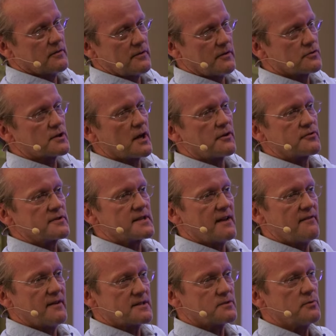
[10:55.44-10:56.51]
those countries
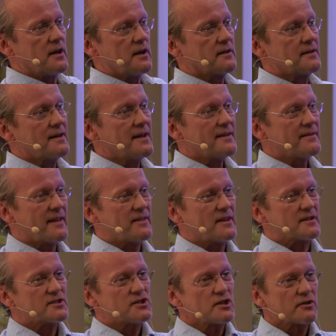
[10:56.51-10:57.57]
have as well, that
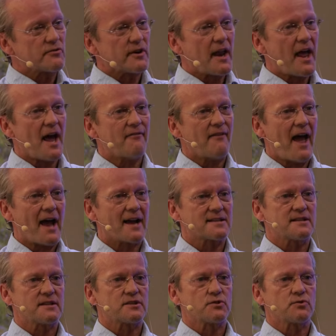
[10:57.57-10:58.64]
the children have
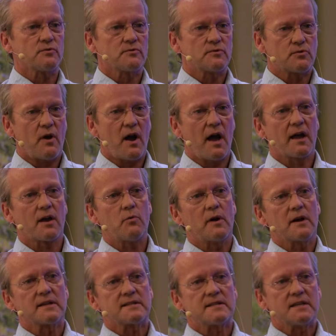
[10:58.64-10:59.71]
access to high
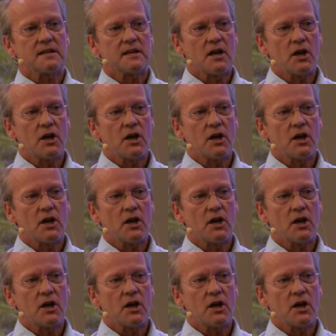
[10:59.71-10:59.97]
quality